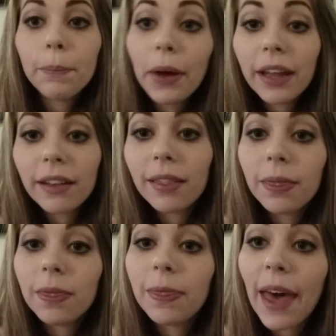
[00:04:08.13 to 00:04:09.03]
But
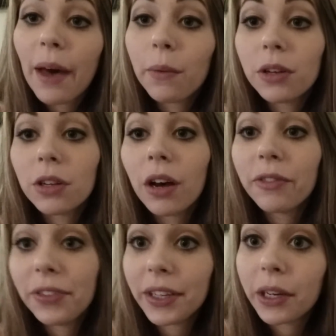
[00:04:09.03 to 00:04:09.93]
that will
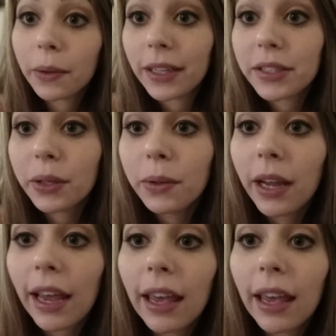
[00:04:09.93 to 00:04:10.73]
hopefully go away soon,